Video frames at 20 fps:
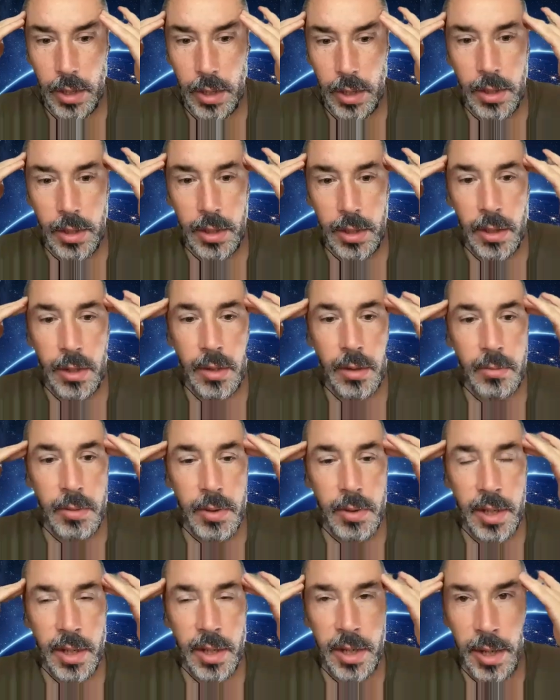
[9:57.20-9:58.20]
I think that
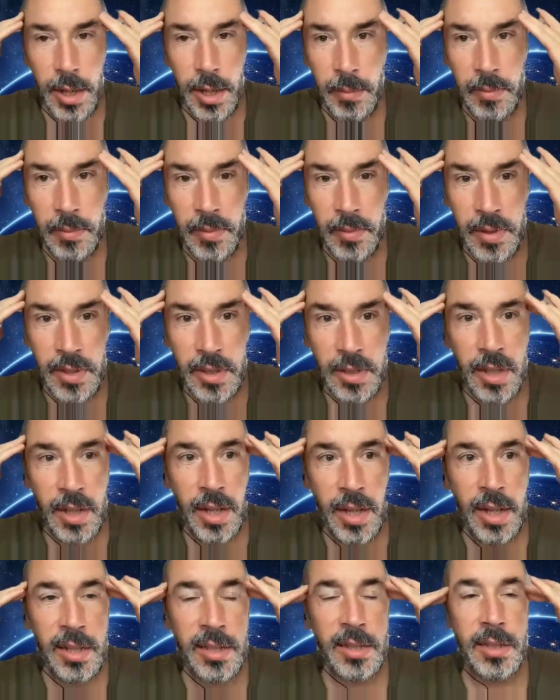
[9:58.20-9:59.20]
we can have 3
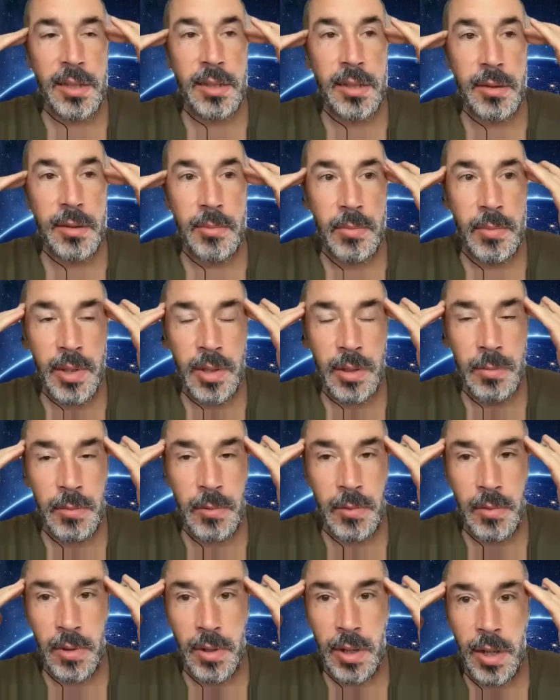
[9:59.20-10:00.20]
slides
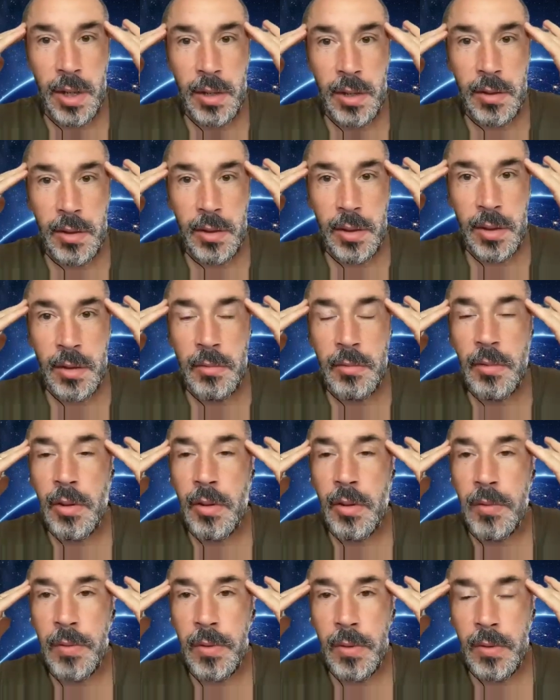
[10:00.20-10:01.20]
minimum, right? The
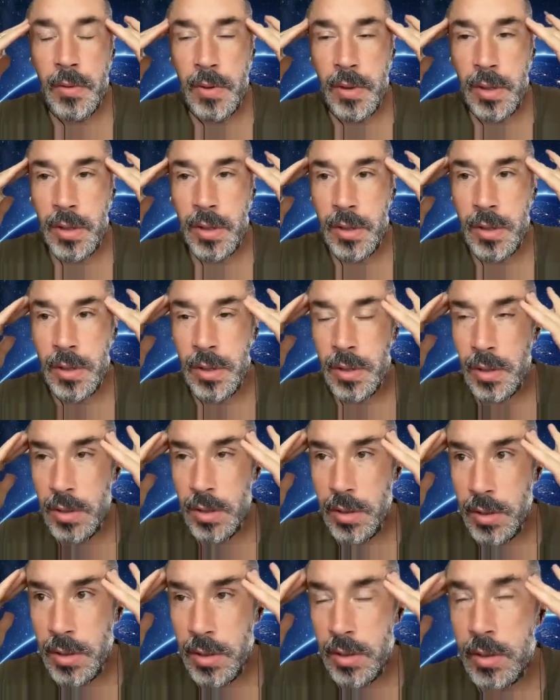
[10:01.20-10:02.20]
work from this
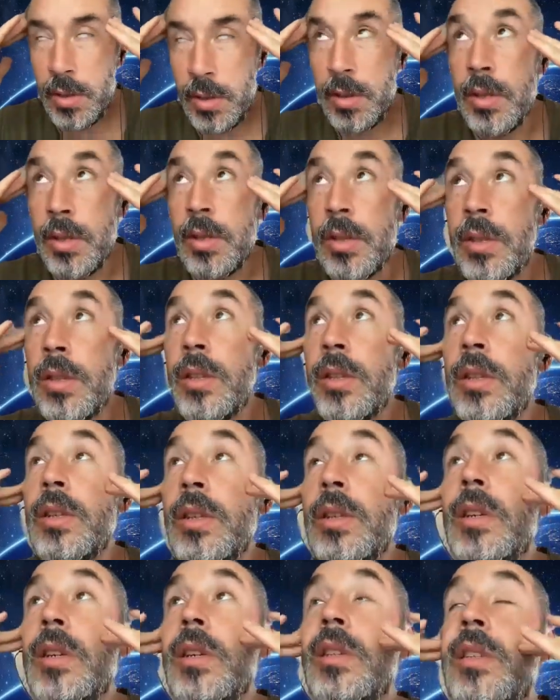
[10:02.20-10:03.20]

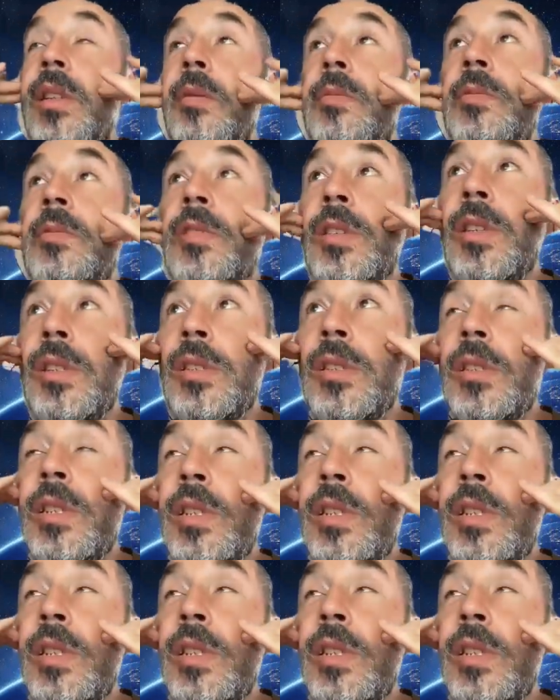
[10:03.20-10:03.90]
AWS